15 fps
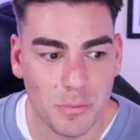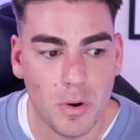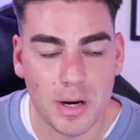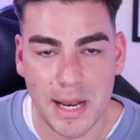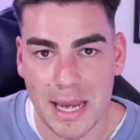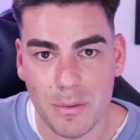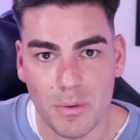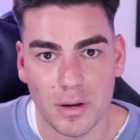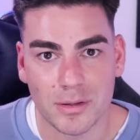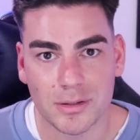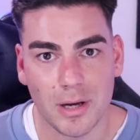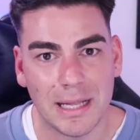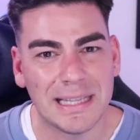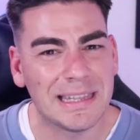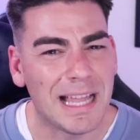than what he was.
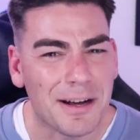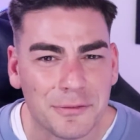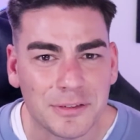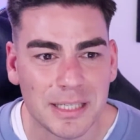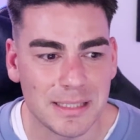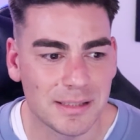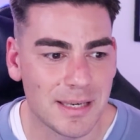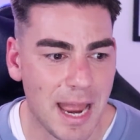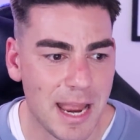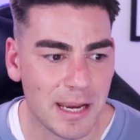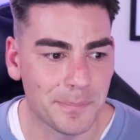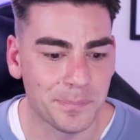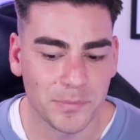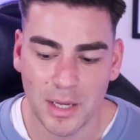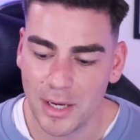So I loved his
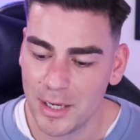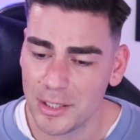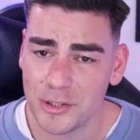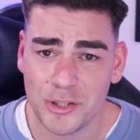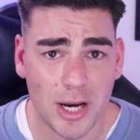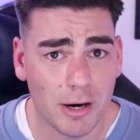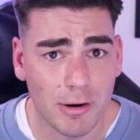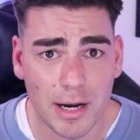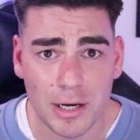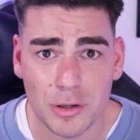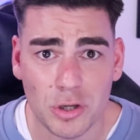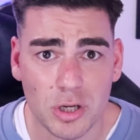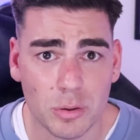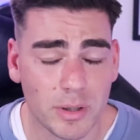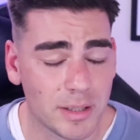game. Chera and
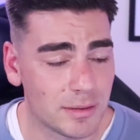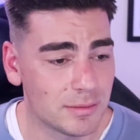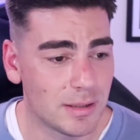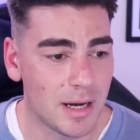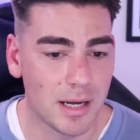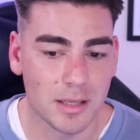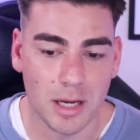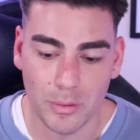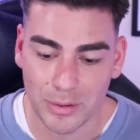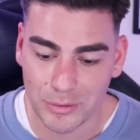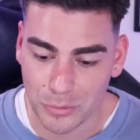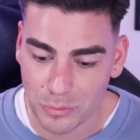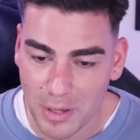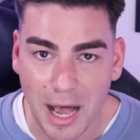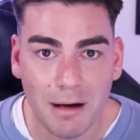Hewitt are going
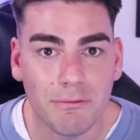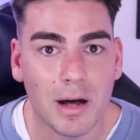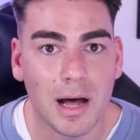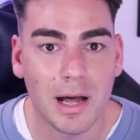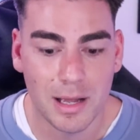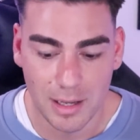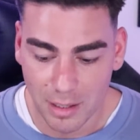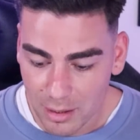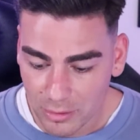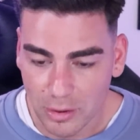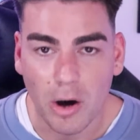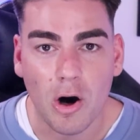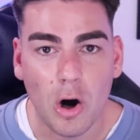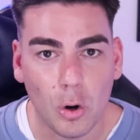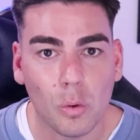to cover
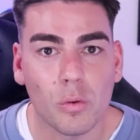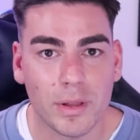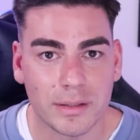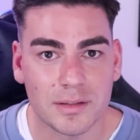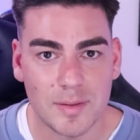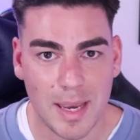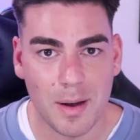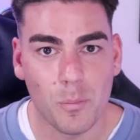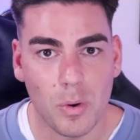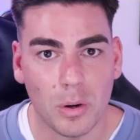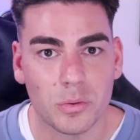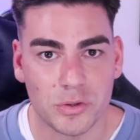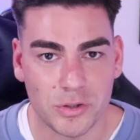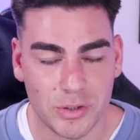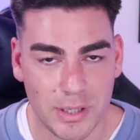the hole that Sam
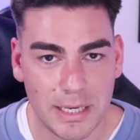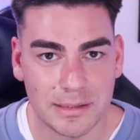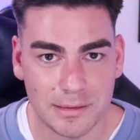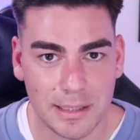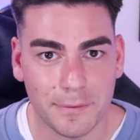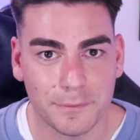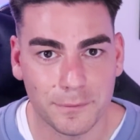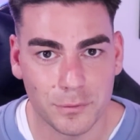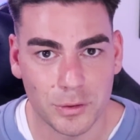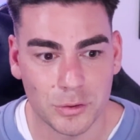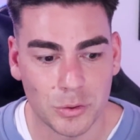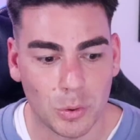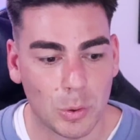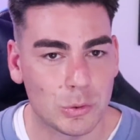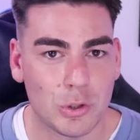Walsh has left for the
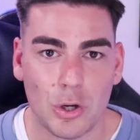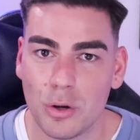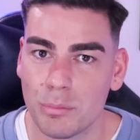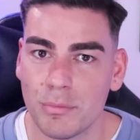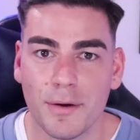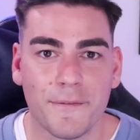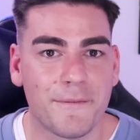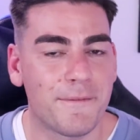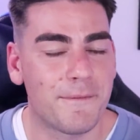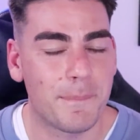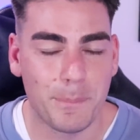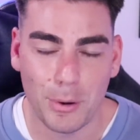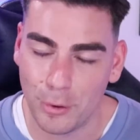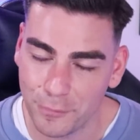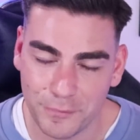short term
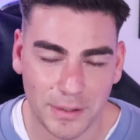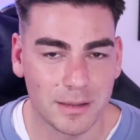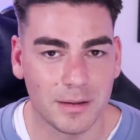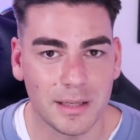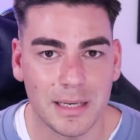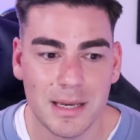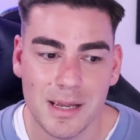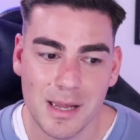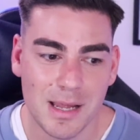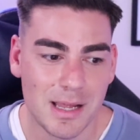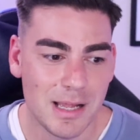perfectly.